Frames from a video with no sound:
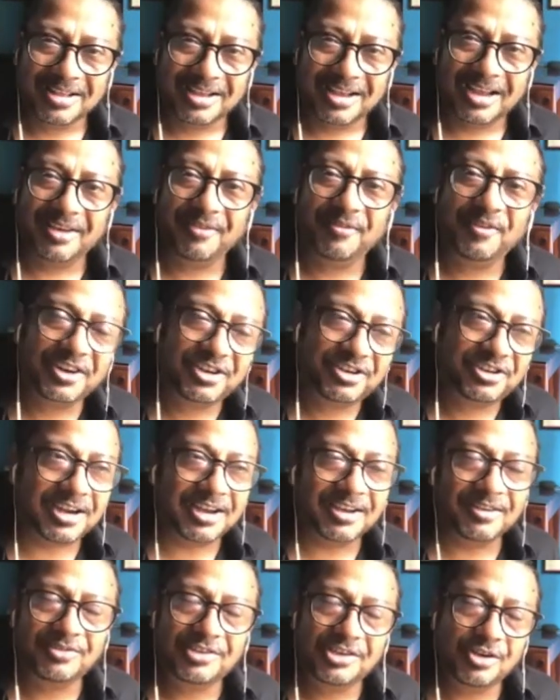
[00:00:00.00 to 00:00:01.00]
And if it
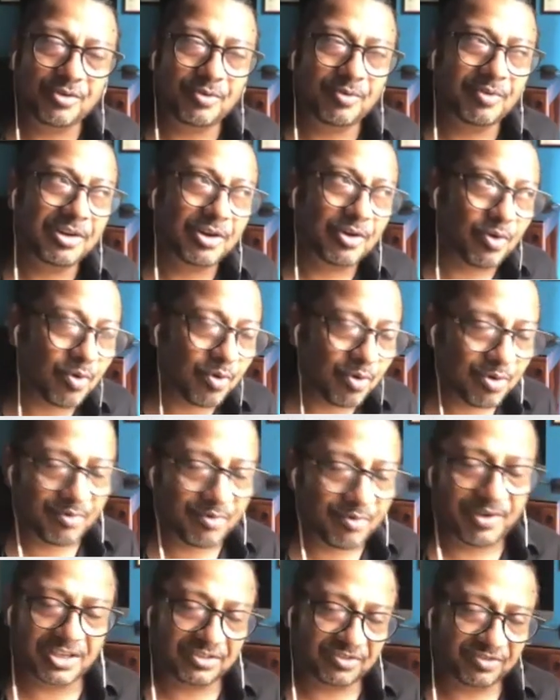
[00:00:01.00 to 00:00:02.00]
drives you, you will
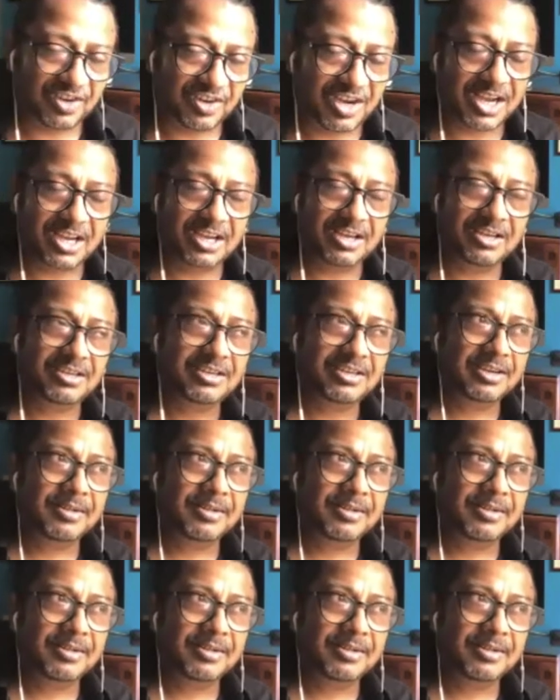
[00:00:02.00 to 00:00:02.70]
always find